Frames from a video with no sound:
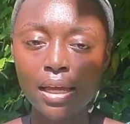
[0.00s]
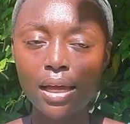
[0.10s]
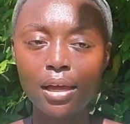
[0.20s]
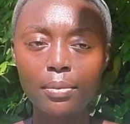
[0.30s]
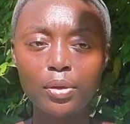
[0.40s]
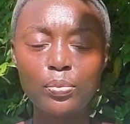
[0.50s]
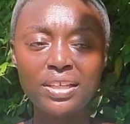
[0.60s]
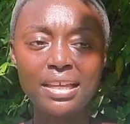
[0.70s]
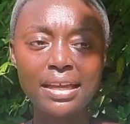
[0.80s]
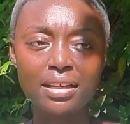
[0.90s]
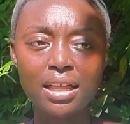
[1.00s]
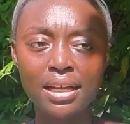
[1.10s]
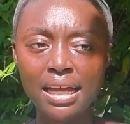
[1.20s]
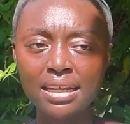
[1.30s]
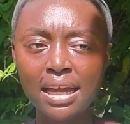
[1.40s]
Um, it'll be eight
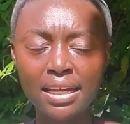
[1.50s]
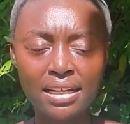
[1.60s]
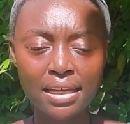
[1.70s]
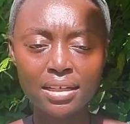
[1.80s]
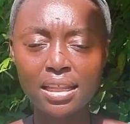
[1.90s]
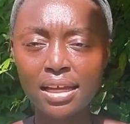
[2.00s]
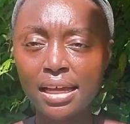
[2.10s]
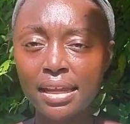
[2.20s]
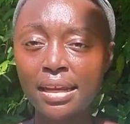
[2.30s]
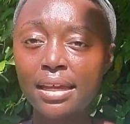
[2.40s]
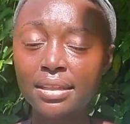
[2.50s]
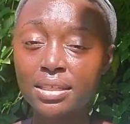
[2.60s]
o'clock at night, nine o'clock at night,